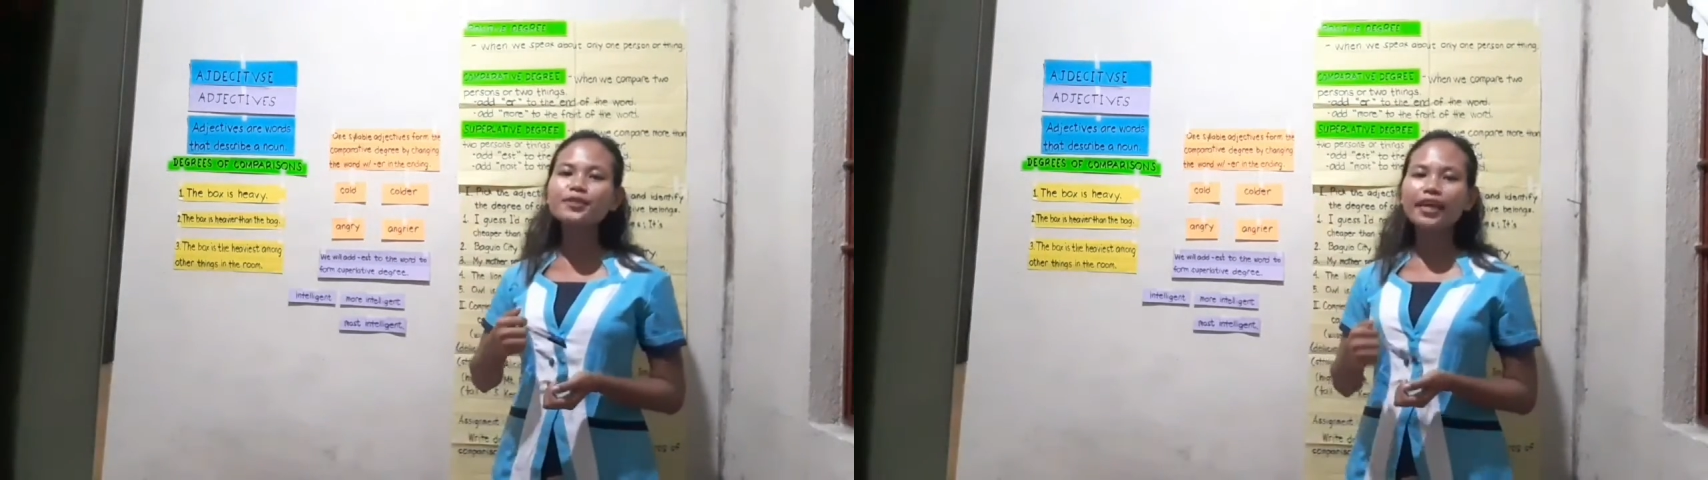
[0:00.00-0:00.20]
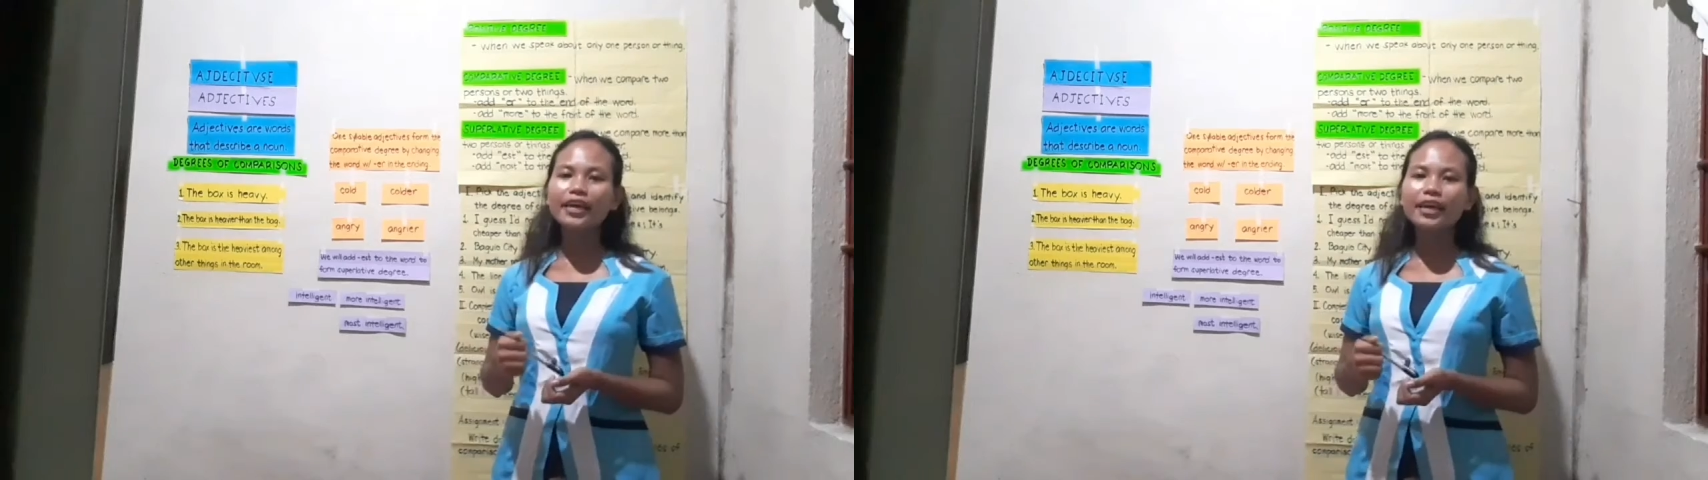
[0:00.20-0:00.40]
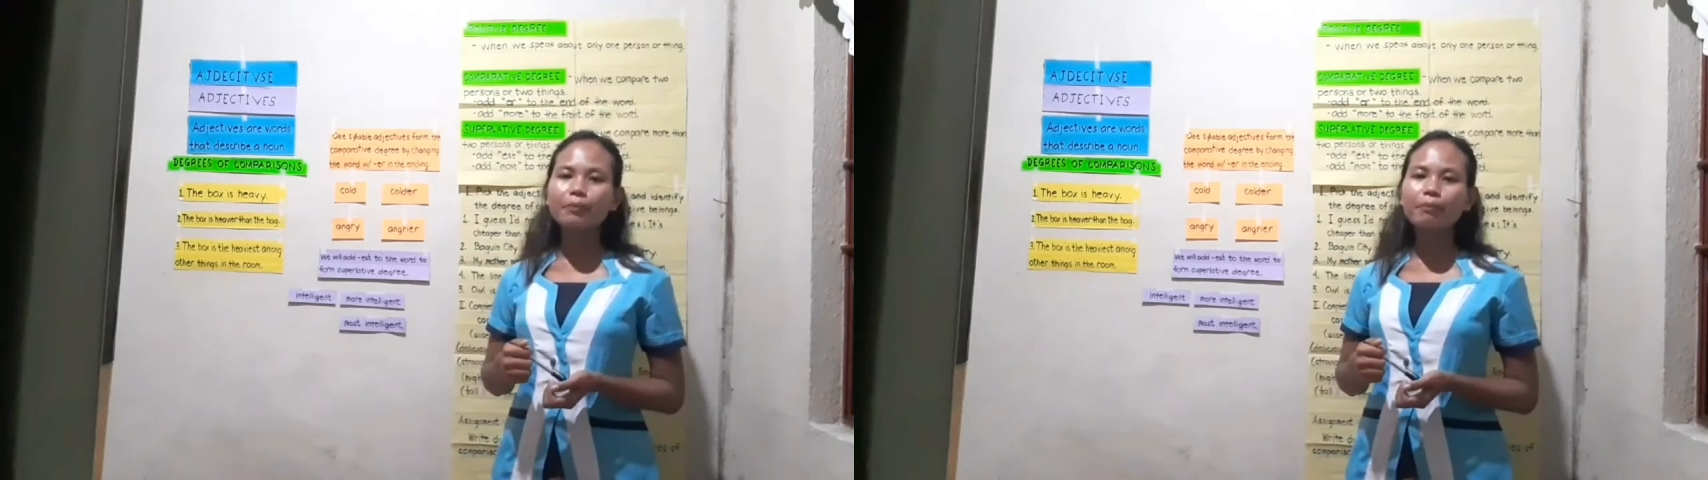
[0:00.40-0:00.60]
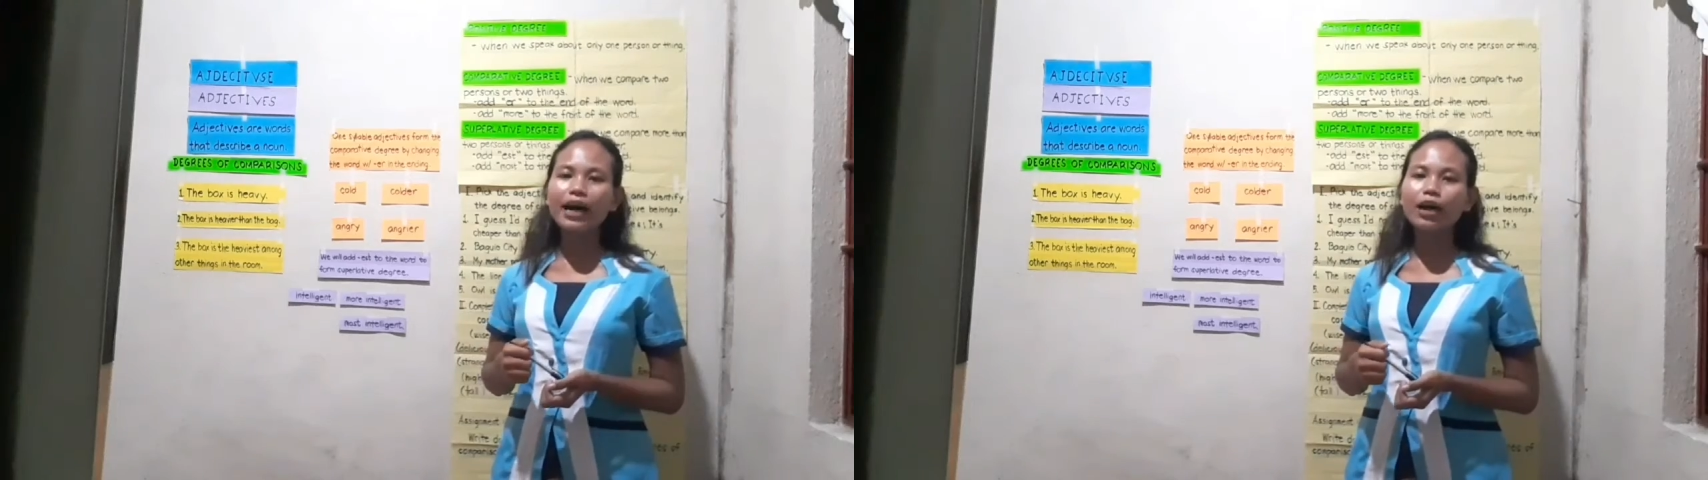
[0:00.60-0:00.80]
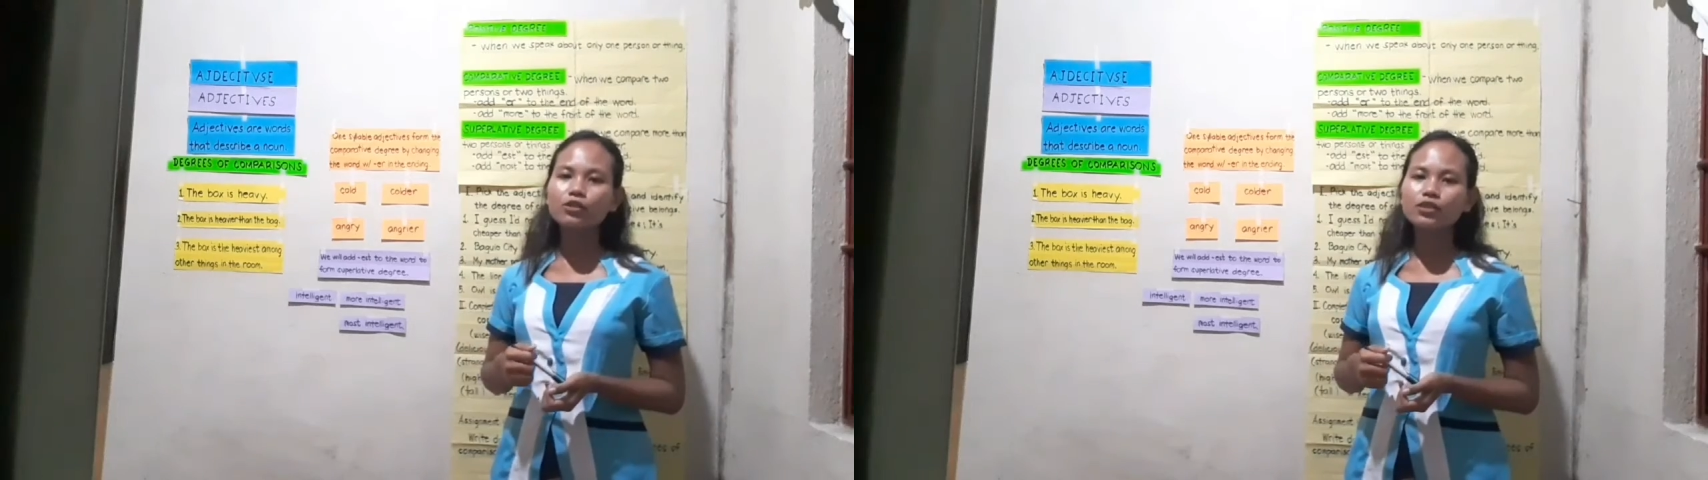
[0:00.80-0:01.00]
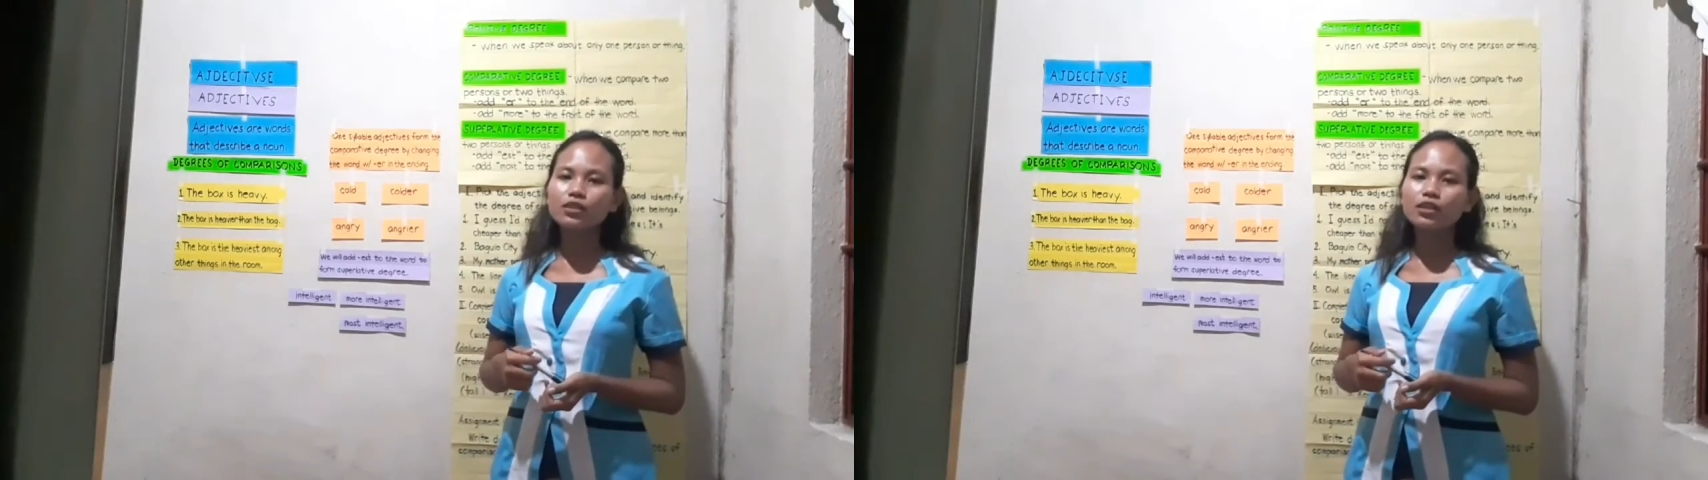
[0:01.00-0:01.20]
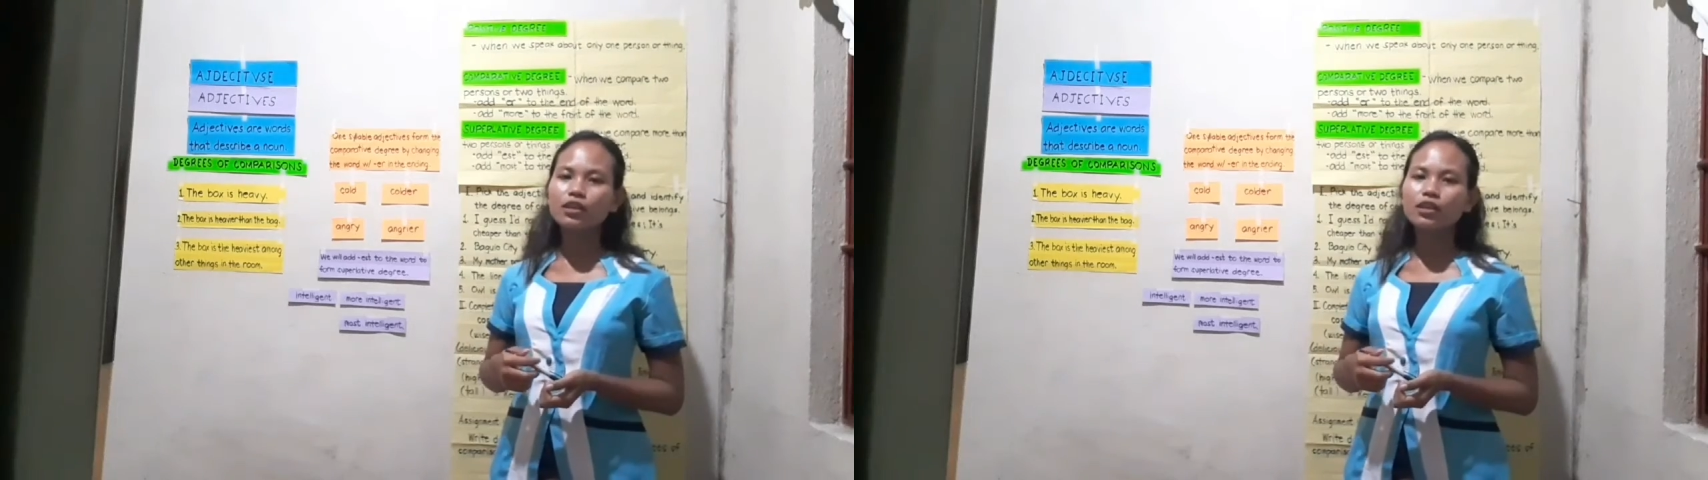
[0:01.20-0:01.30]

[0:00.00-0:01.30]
you say about